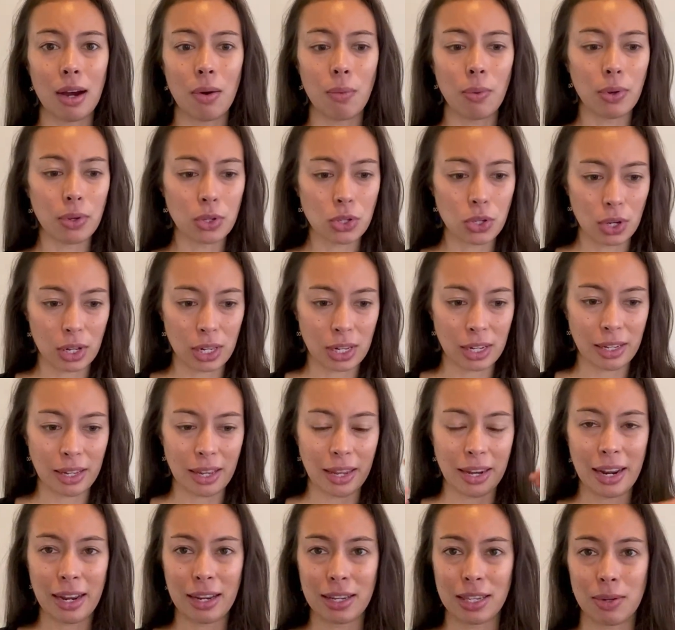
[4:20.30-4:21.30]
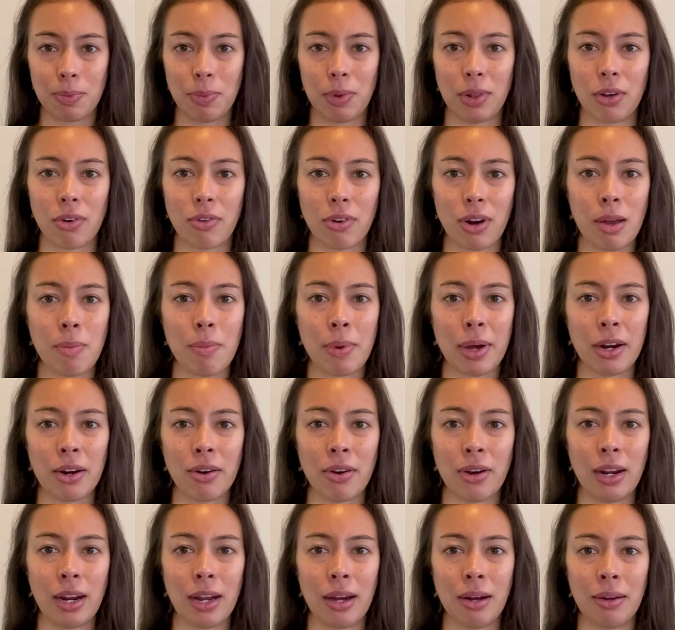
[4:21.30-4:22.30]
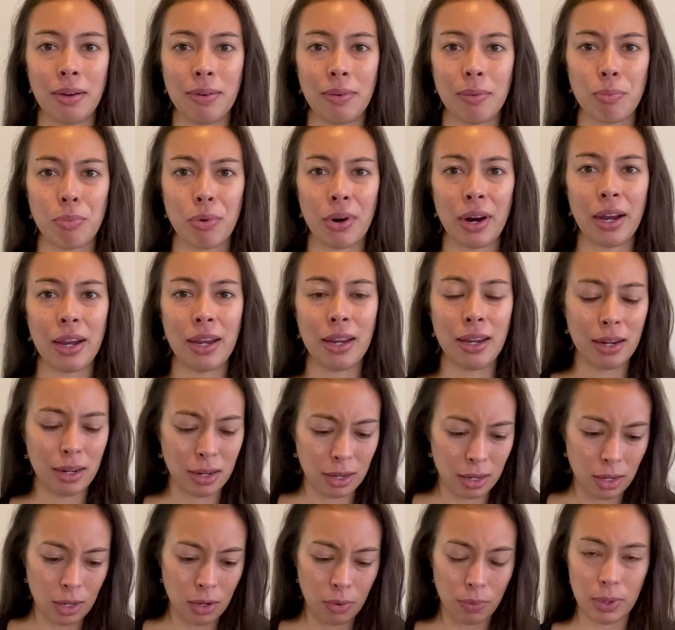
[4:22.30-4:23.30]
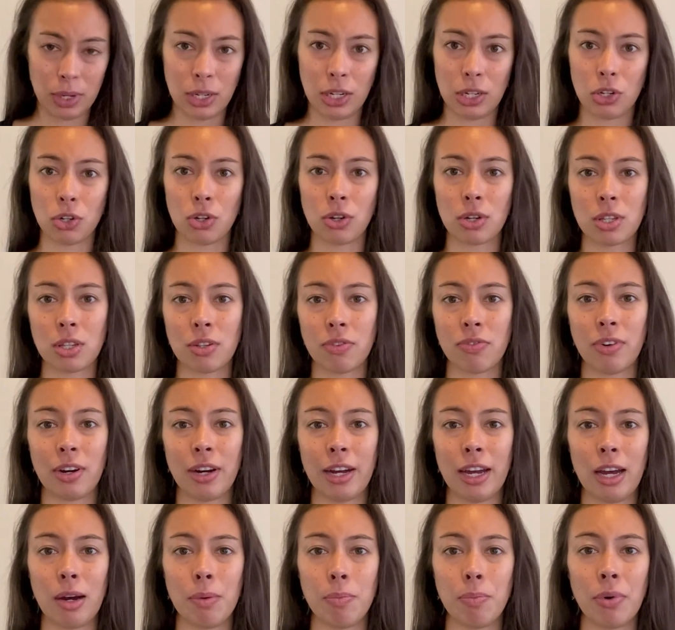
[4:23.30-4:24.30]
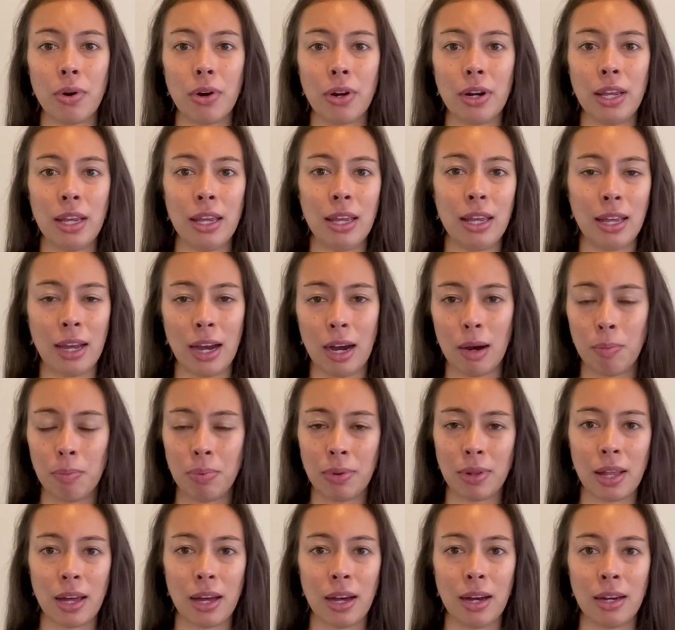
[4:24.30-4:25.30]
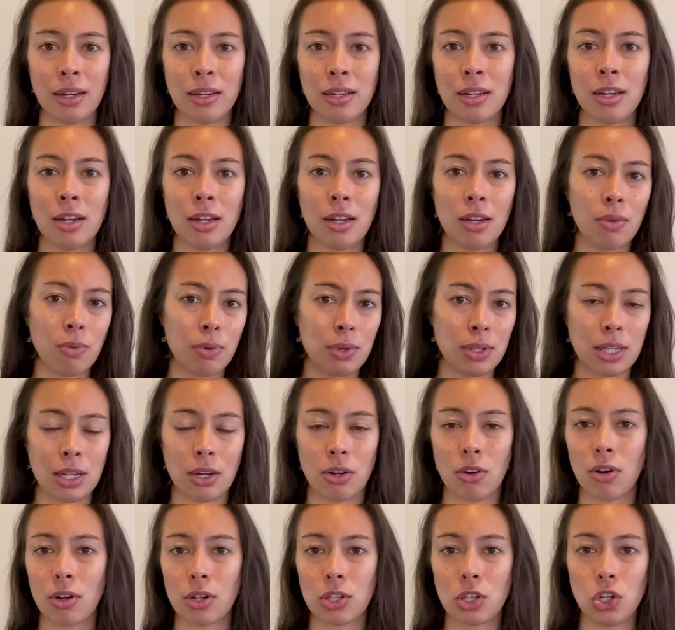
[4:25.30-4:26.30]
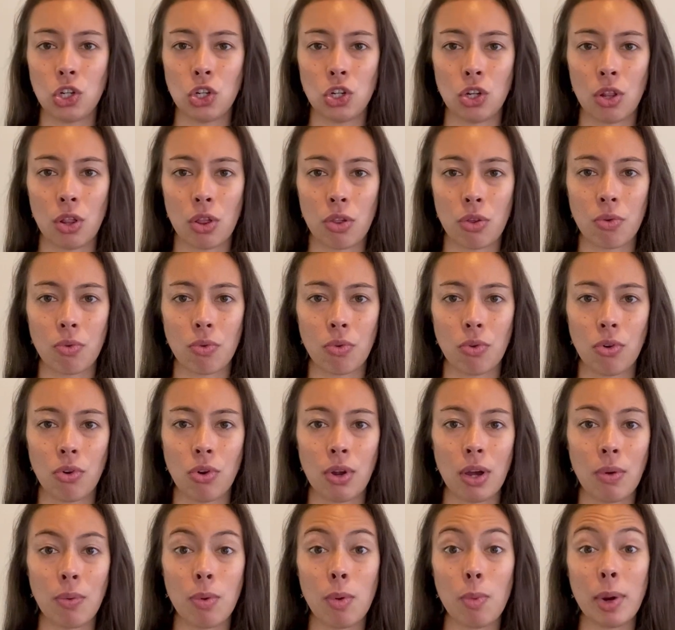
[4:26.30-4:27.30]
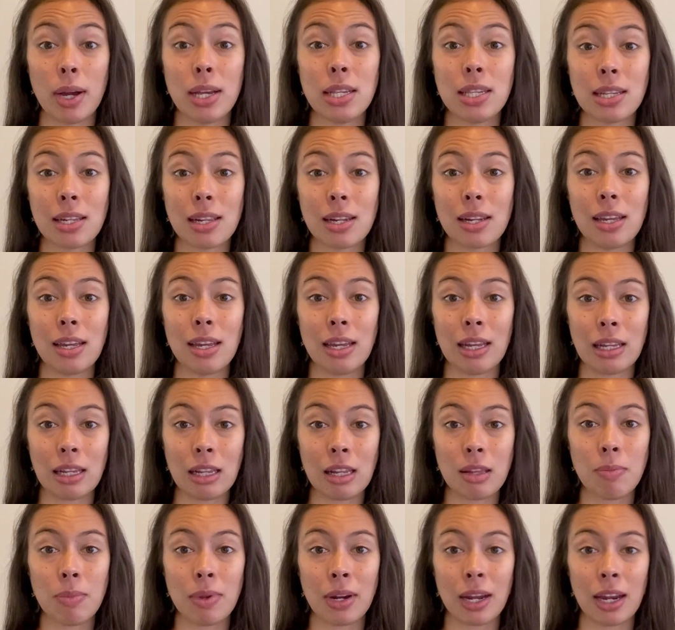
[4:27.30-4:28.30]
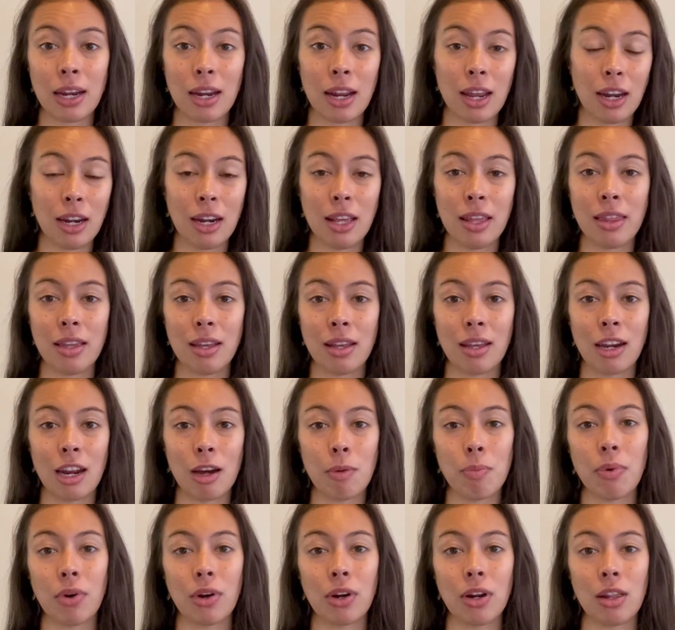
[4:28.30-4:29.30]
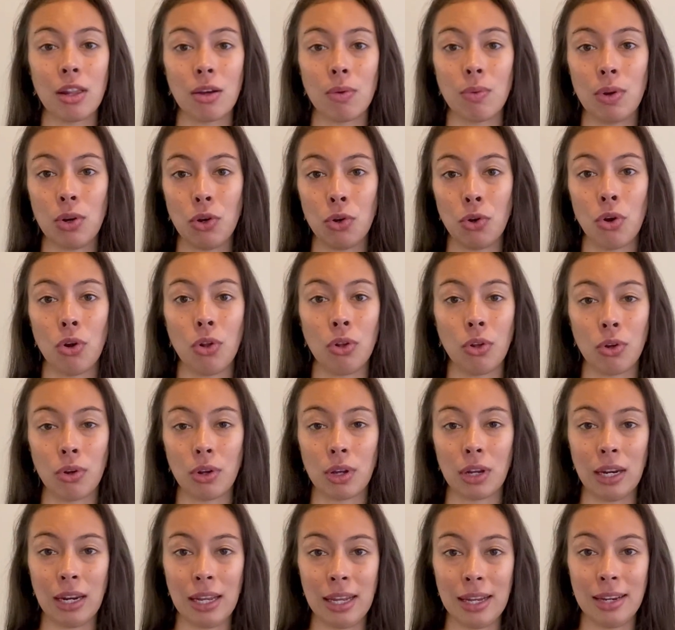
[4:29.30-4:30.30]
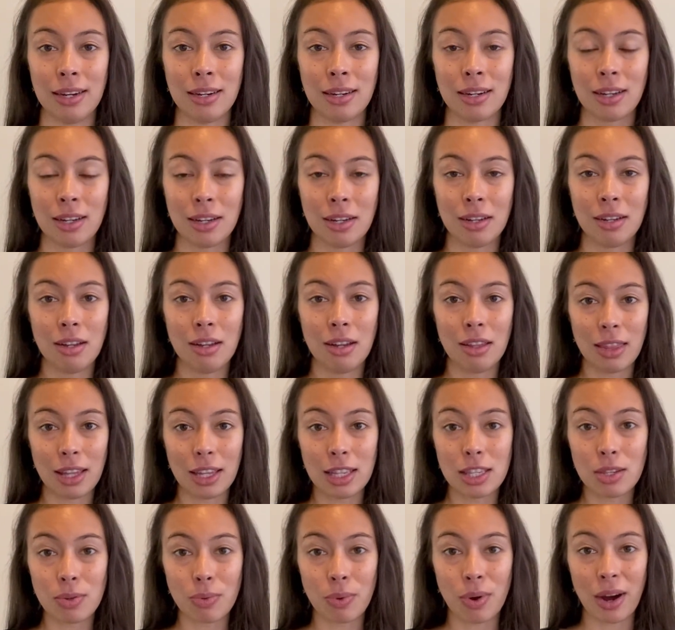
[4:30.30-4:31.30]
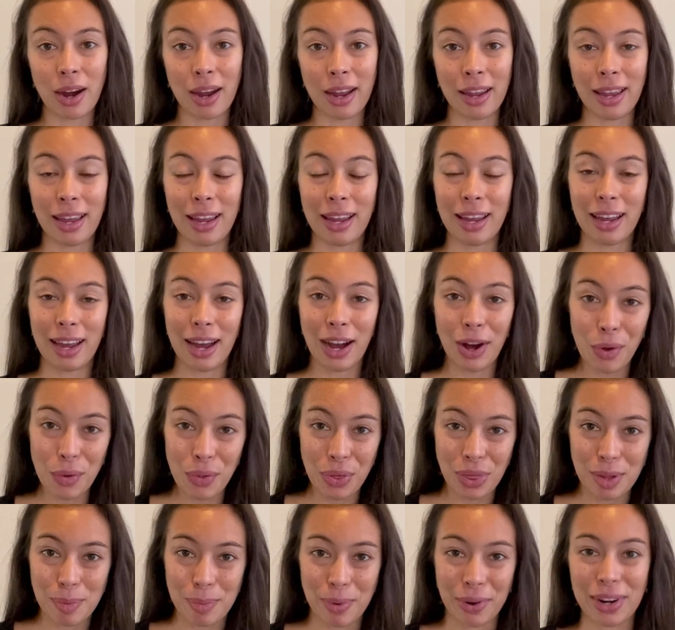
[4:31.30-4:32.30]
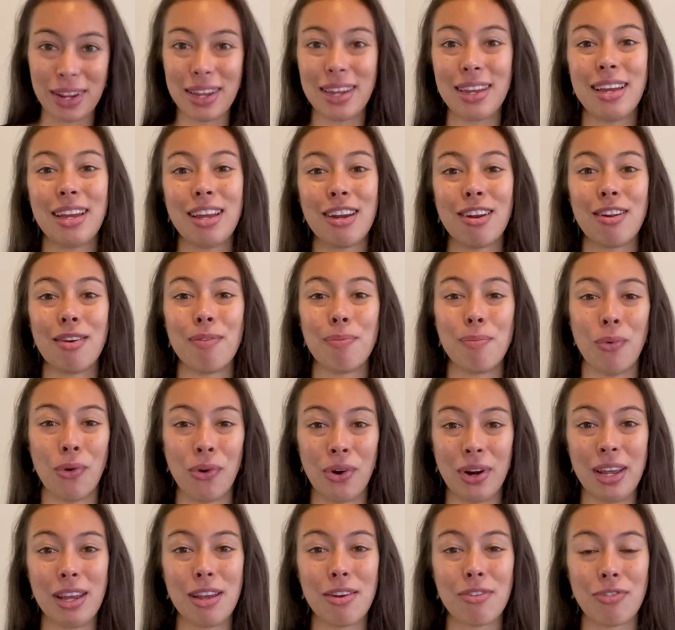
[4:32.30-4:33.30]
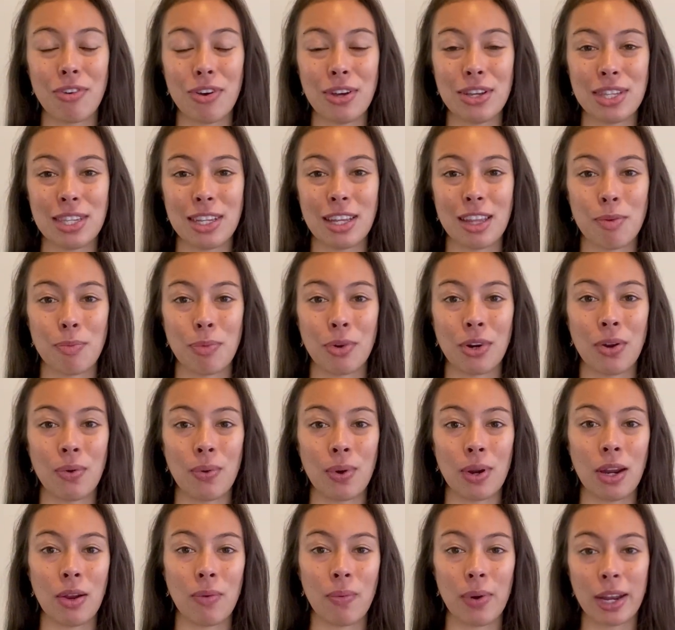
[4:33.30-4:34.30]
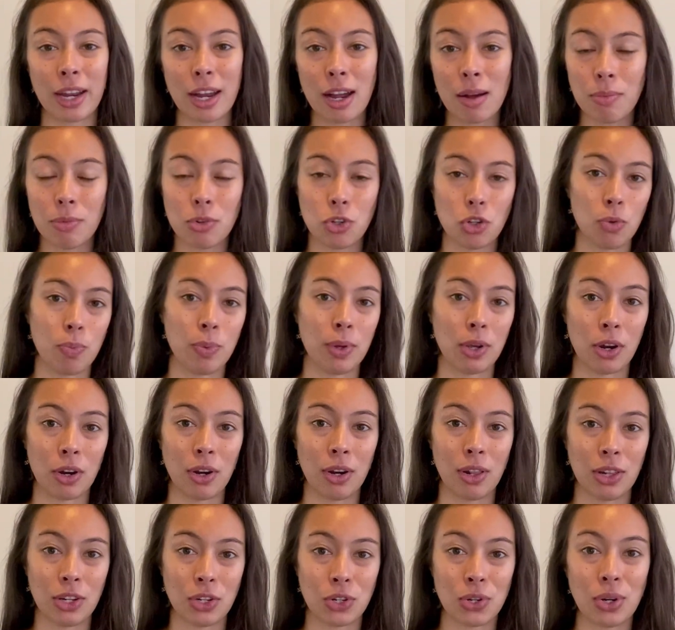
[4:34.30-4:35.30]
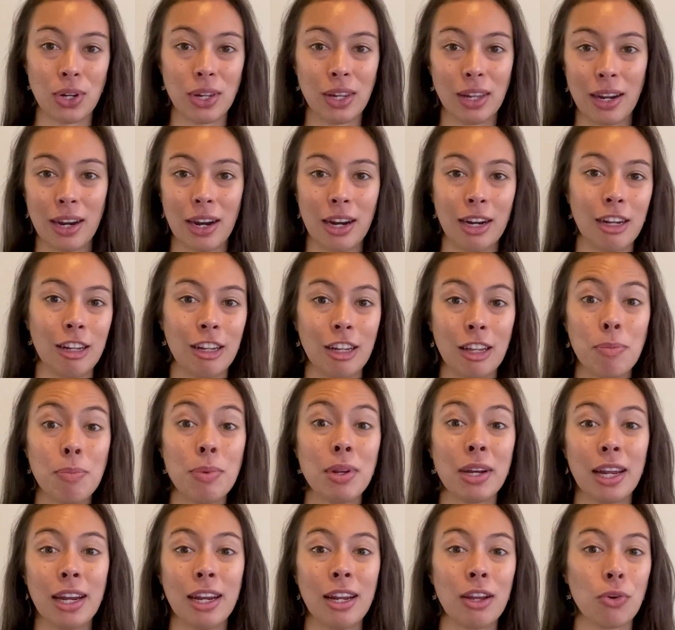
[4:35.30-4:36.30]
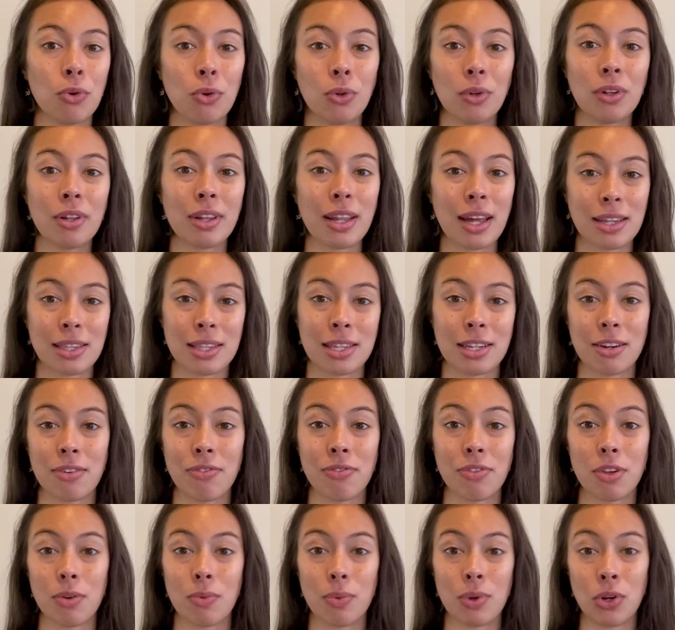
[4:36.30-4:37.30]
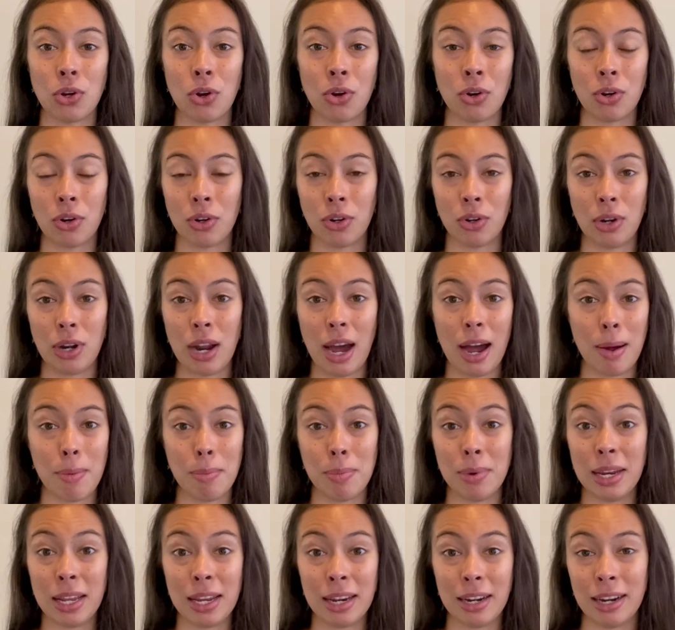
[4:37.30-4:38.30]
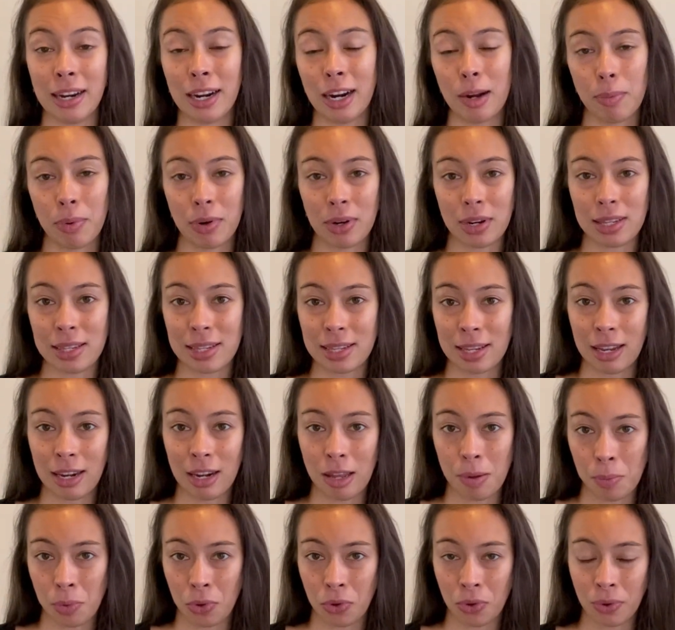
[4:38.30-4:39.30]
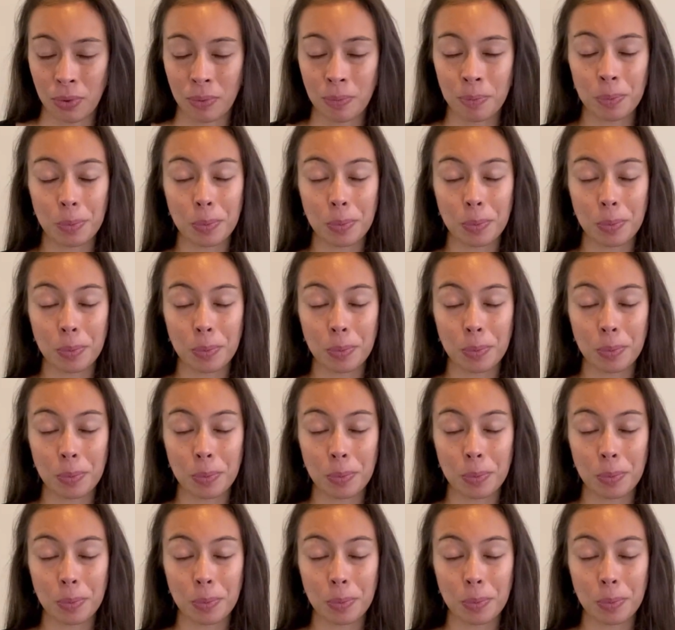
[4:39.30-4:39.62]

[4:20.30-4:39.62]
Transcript: We also clean out some of the grey matter in our brain. We detoxify our body, our blood. We send oxygen through, and we basically eliminate anything in our body that we no longer need. That's why a healthy body in the morning, first thing in the morning when you wake up, should be going to the toilet and eliminating all of that stuff that we don't need in our bodies anymore.